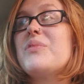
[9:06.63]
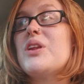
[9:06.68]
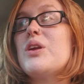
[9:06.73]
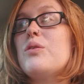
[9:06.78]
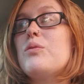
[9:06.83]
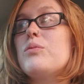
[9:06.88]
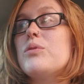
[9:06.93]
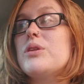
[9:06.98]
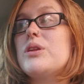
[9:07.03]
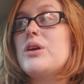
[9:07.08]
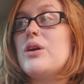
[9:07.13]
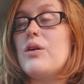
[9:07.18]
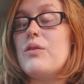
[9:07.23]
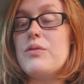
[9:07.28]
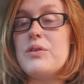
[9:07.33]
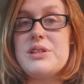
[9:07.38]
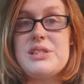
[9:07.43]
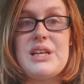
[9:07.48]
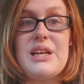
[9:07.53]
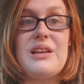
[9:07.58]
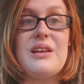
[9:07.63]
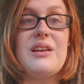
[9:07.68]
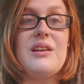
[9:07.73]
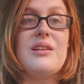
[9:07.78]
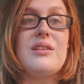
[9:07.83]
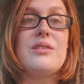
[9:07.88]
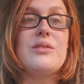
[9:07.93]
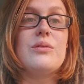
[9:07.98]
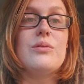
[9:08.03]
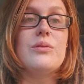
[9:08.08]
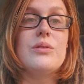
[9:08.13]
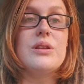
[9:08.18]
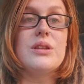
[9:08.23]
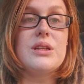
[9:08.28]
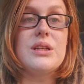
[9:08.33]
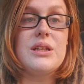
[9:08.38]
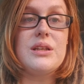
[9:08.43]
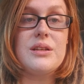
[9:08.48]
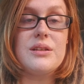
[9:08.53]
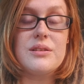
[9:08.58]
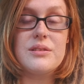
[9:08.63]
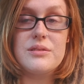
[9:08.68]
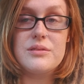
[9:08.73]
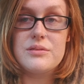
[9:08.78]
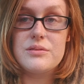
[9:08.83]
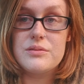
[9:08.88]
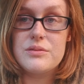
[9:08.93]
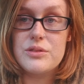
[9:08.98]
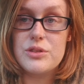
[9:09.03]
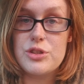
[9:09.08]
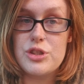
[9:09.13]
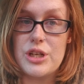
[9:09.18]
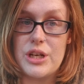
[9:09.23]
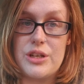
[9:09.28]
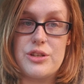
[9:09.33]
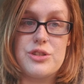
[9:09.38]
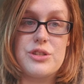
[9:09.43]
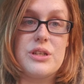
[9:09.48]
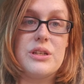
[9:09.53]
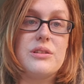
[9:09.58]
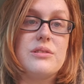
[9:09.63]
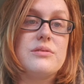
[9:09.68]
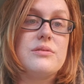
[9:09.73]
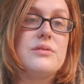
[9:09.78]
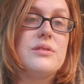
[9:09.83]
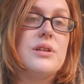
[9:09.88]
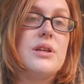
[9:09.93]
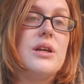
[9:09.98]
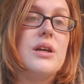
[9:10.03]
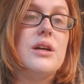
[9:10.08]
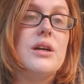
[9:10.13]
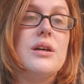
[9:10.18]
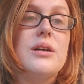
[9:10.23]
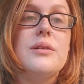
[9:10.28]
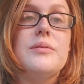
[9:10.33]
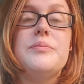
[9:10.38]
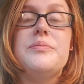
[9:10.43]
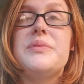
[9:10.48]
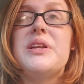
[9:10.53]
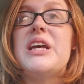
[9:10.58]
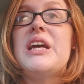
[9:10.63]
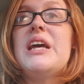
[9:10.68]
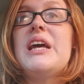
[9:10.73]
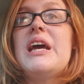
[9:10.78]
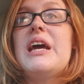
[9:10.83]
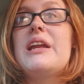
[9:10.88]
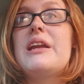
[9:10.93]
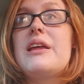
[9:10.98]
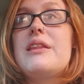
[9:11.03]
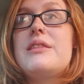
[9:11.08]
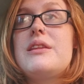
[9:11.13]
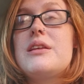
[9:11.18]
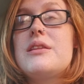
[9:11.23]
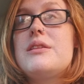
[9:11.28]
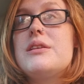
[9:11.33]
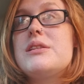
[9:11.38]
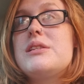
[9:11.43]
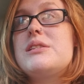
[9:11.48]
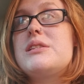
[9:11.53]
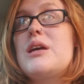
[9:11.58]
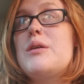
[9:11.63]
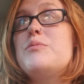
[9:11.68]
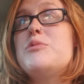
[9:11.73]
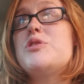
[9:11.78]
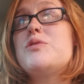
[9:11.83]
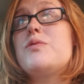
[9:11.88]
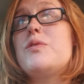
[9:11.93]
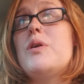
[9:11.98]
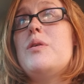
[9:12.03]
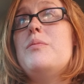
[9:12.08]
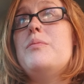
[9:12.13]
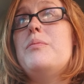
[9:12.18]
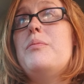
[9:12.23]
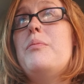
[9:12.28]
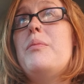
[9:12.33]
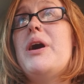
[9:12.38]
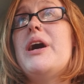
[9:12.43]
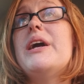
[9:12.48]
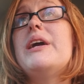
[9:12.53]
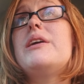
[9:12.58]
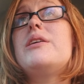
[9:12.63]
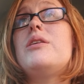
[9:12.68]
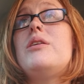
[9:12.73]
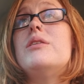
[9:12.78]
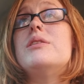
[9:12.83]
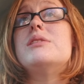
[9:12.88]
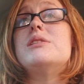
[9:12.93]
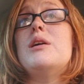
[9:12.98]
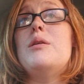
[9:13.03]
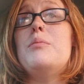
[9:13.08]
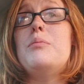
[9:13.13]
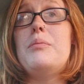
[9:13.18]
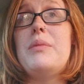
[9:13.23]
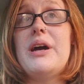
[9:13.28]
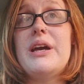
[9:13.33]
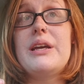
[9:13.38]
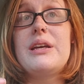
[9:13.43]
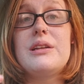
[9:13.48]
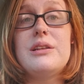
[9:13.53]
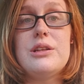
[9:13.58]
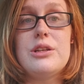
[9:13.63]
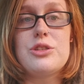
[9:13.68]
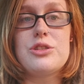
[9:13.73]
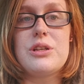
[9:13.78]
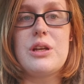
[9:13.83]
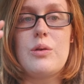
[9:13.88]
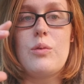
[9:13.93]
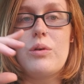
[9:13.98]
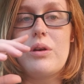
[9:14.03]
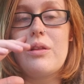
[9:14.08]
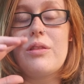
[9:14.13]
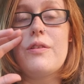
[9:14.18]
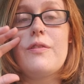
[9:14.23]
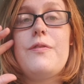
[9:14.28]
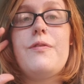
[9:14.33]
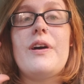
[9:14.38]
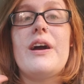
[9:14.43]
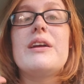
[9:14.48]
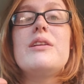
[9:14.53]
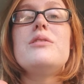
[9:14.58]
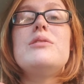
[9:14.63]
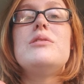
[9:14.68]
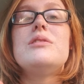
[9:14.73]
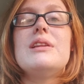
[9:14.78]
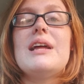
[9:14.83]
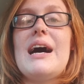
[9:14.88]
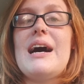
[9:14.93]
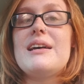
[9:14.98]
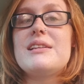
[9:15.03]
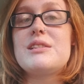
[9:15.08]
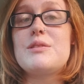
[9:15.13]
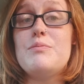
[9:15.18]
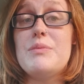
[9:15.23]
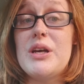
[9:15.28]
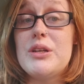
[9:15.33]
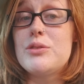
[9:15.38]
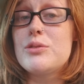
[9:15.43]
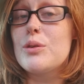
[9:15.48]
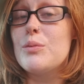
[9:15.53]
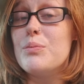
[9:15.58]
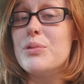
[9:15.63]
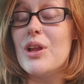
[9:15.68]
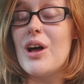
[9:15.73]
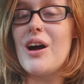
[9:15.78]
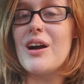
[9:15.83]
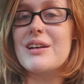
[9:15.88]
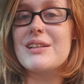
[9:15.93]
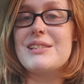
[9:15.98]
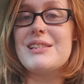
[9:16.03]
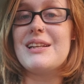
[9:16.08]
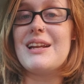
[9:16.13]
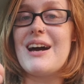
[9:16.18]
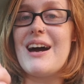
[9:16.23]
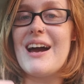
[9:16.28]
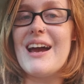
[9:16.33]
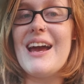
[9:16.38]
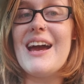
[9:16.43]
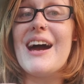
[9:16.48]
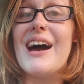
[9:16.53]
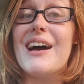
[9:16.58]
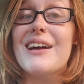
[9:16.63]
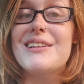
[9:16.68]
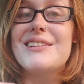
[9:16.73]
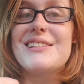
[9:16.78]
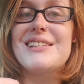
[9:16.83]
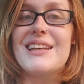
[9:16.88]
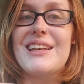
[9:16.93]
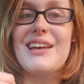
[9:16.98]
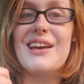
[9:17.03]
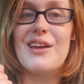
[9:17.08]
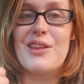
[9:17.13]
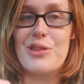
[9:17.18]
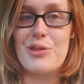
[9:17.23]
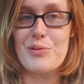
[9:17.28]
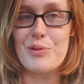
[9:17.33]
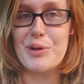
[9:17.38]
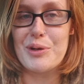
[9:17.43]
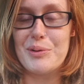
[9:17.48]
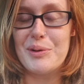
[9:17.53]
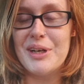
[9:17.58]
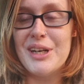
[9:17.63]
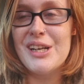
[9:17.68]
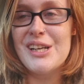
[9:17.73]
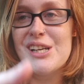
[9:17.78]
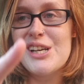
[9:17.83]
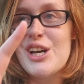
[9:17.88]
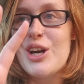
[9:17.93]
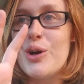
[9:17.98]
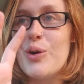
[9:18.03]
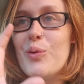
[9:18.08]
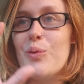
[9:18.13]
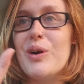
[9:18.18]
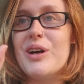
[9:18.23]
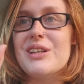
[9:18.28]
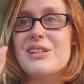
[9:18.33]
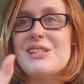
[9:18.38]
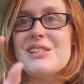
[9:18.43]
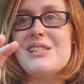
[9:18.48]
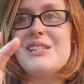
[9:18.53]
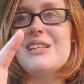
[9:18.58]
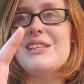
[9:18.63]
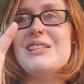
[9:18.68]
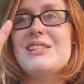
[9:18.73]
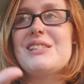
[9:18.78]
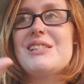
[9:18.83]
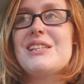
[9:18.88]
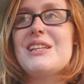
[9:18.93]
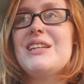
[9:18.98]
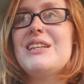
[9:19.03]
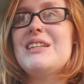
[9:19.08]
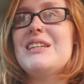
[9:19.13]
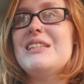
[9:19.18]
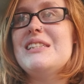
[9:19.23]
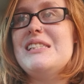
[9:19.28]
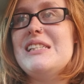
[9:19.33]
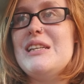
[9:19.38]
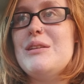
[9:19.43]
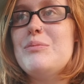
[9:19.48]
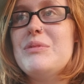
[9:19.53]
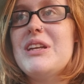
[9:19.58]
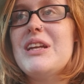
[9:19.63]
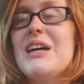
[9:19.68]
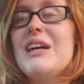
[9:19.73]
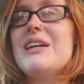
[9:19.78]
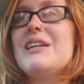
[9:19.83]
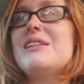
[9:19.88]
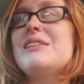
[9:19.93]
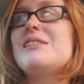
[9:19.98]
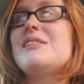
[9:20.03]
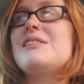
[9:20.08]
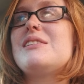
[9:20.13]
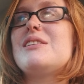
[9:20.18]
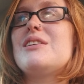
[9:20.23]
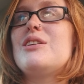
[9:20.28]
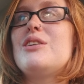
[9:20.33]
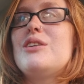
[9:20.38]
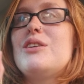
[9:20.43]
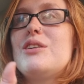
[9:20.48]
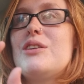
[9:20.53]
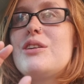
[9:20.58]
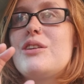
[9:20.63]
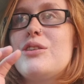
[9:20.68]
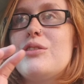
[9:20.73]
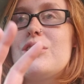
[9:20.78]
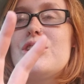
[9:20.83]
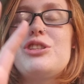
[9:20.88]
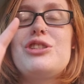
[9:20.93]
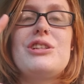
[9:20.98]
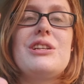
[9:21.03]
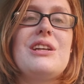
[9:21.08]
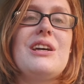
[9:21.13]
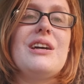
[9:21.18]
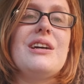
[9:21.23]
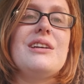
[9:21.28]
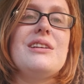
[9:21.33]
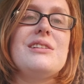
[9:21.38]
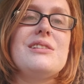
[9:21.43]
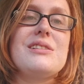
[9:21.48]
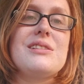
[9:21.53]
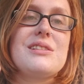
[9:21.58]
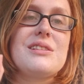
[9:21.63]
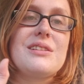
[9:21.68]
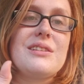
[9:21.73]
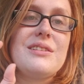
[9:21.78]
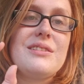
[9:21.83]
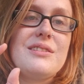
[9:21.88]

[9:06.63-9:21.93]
really overtaking, really changing. And I think this stems from my concept, my conditioning. One of the final last mental blocks that I had to get through was this demonized, Christianized